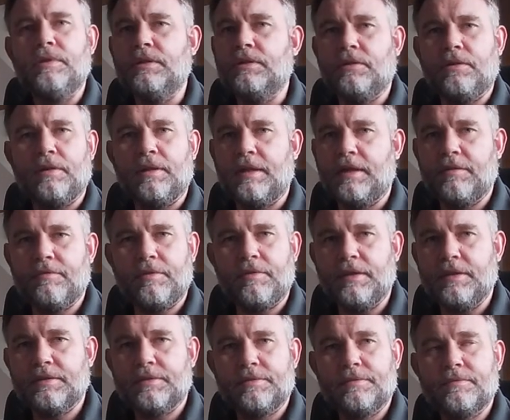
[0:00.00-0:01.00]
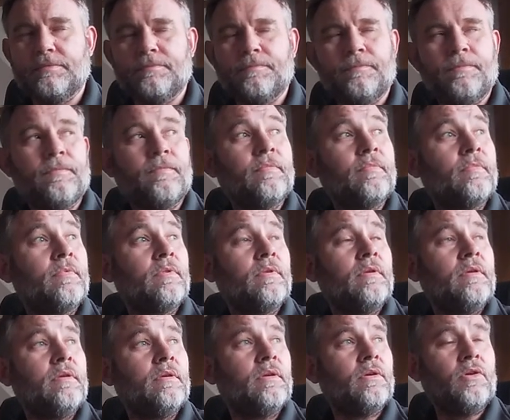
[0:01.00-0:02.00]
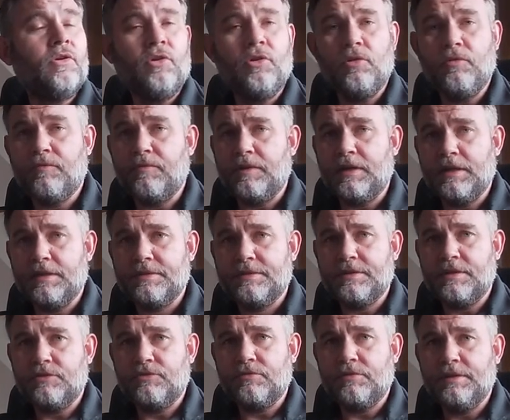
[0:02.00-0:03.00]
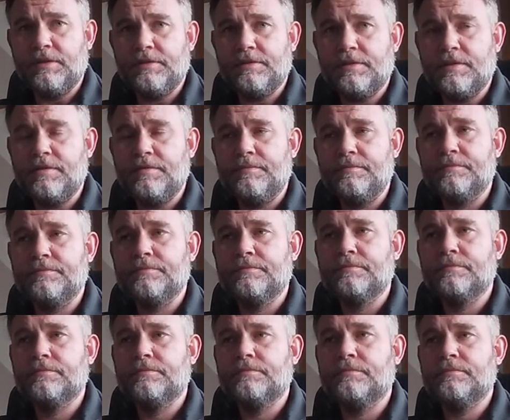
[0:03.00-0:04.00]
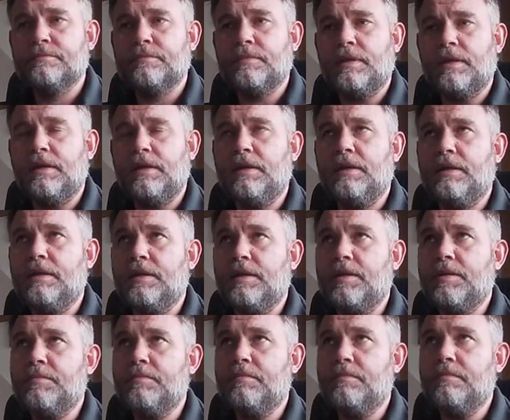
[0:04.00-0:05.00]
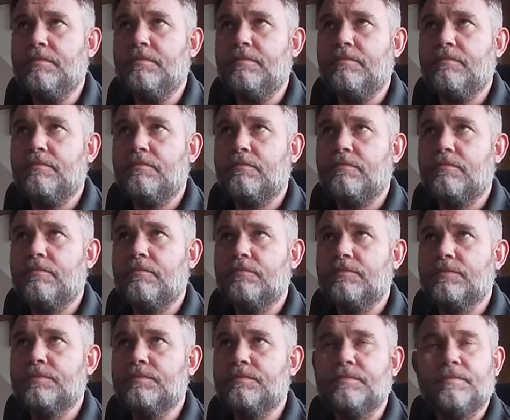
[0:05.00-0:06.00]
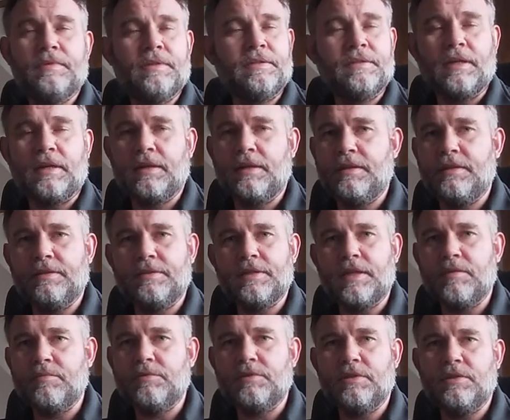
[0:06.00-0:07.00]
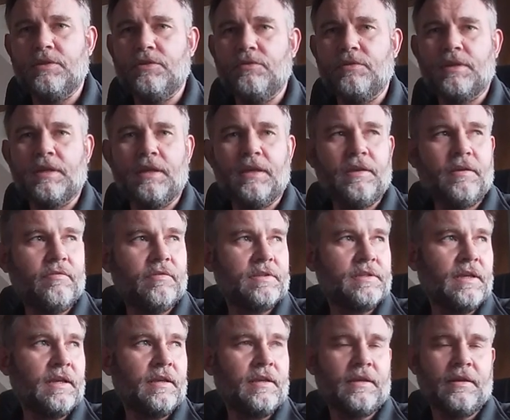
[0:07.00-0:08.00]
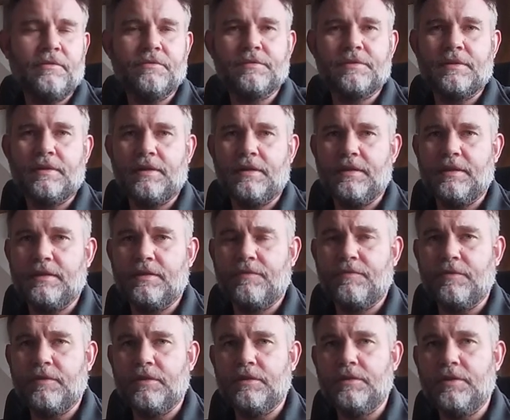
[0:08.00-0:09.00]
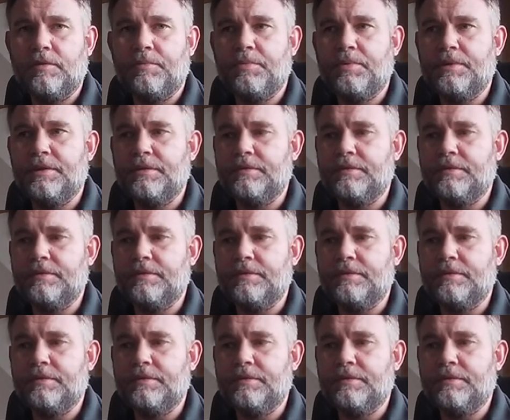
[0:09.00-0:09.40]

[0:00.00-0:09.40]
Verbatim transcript: you're not going to have gas. Oil fired central heating, um, exactly the same as in the UK. You have a tank outside, it gets filled up,